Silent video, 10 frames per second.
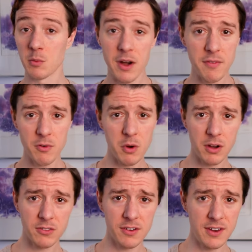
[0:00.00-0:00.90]
And whatever
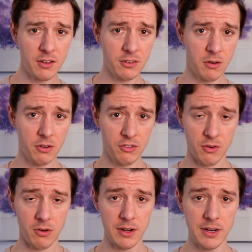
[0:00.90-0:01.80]
works to tell your
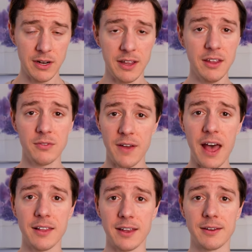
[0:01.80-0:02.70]
story is
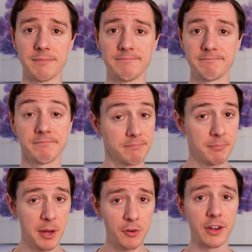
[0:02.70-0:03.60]
valid
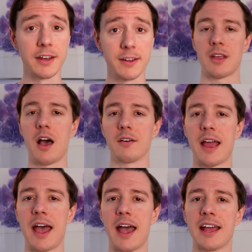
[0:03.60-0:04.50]
period.
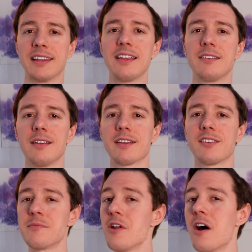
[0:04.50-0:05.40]
Alright, let's look at
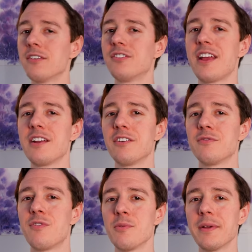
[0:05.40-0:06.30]
some non-standard
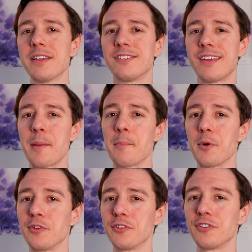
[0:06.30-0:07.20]
form examples.